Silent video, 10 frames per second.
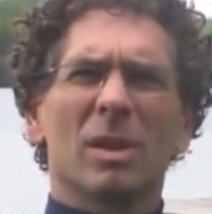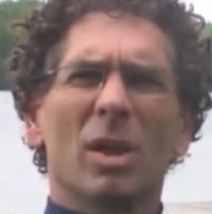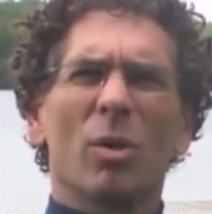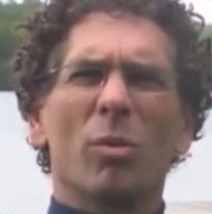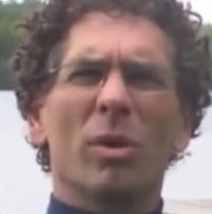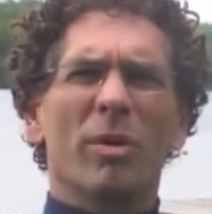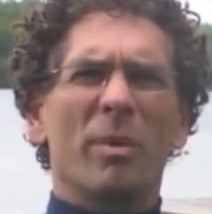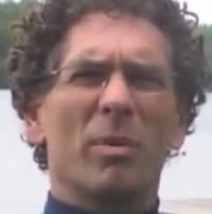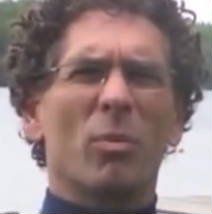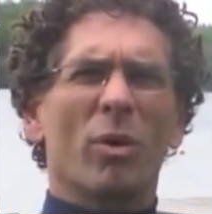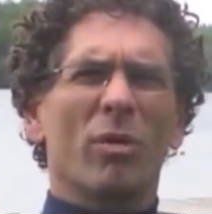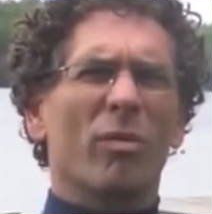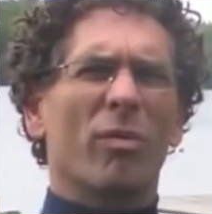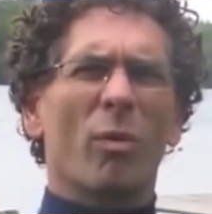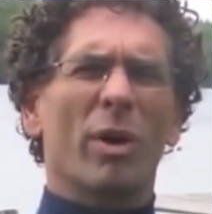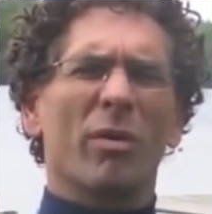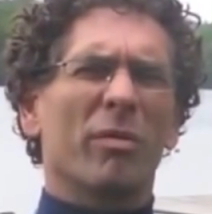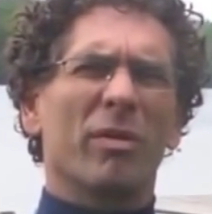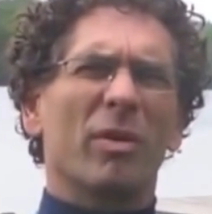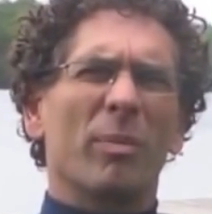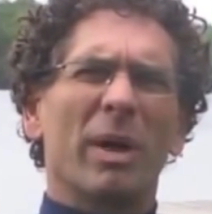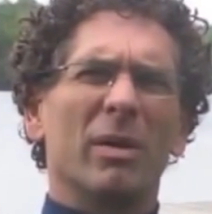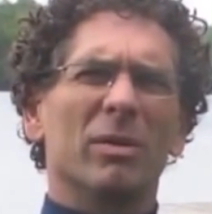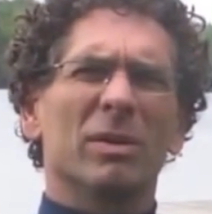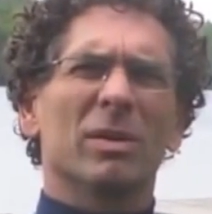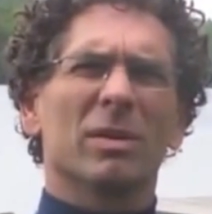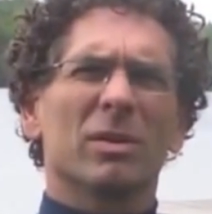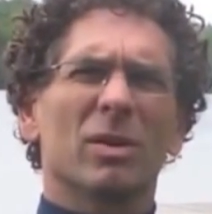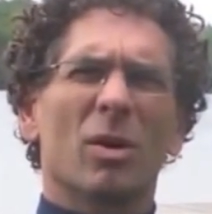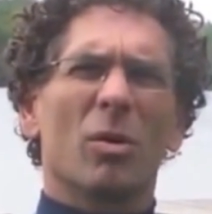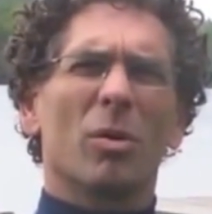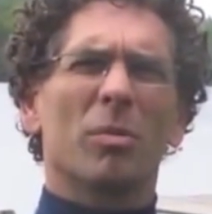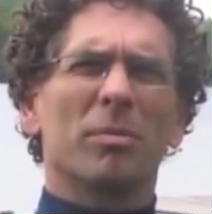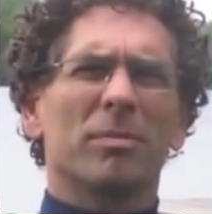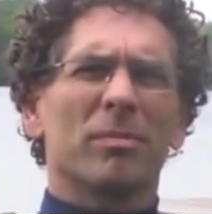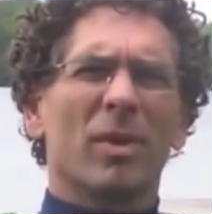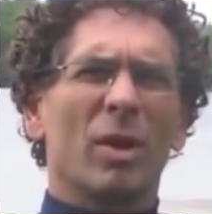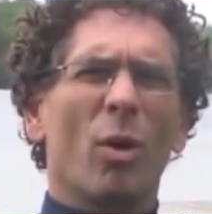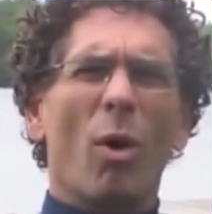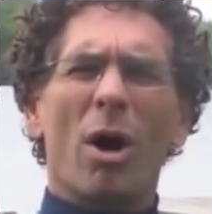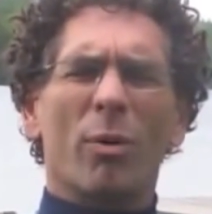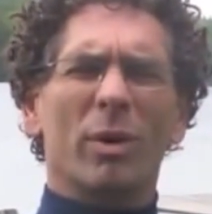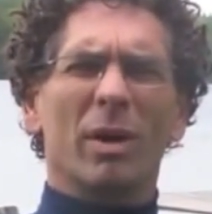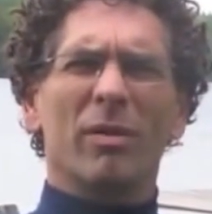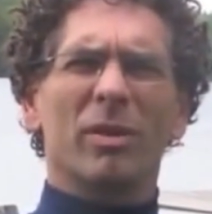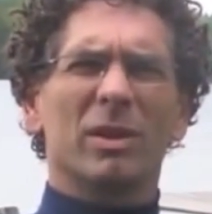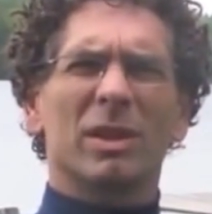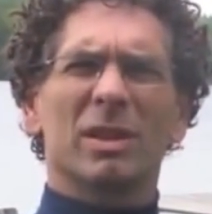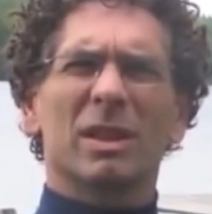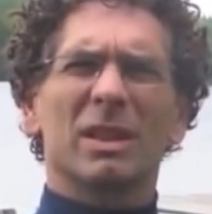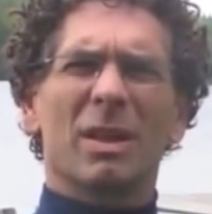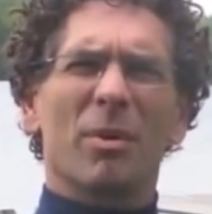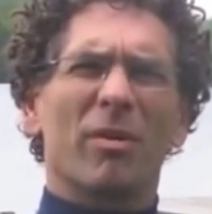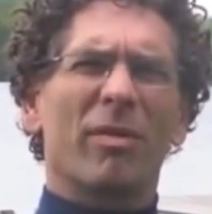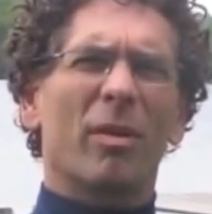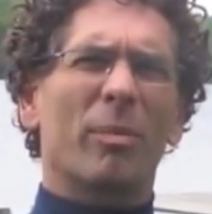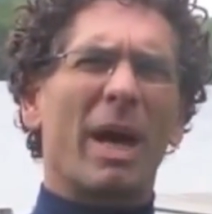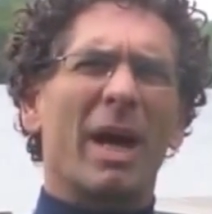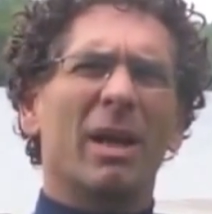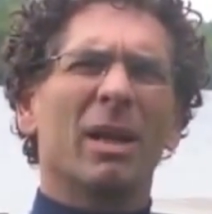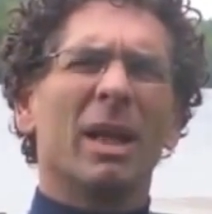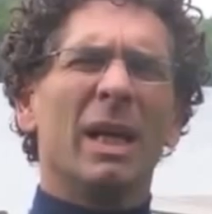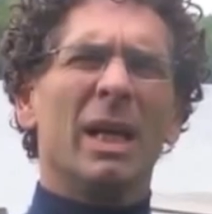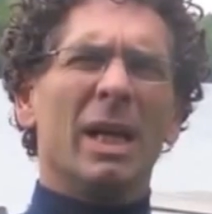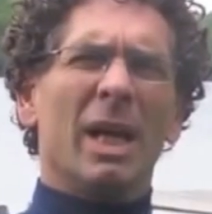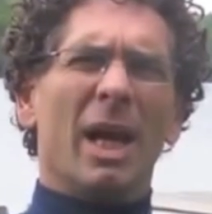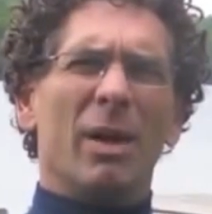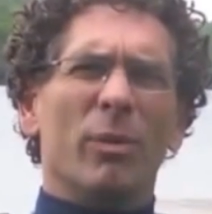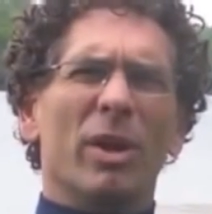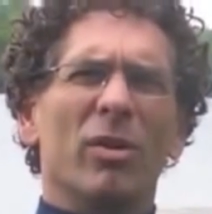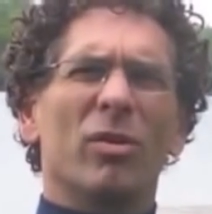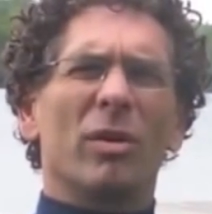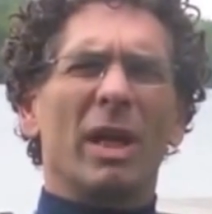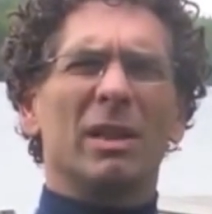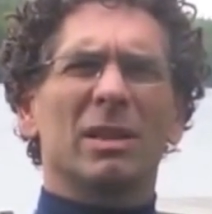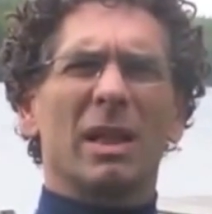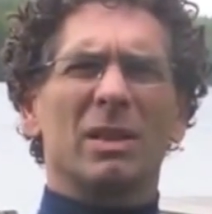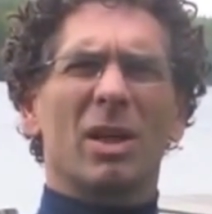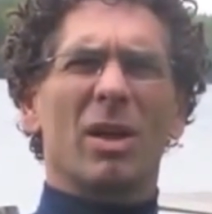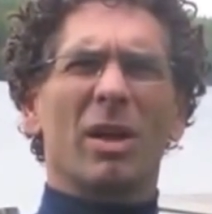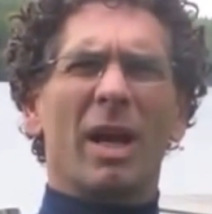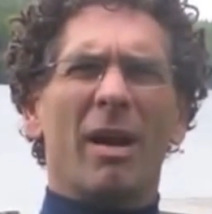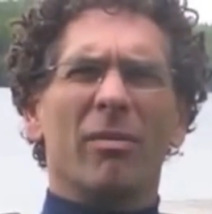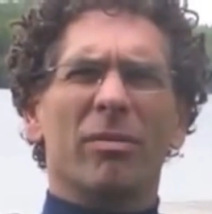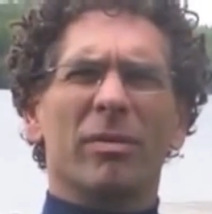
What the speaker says: it wouldn't have been more than 40 or 50 pounds. So no awkward lift. It's just something felt bad, and within 2 days I started to have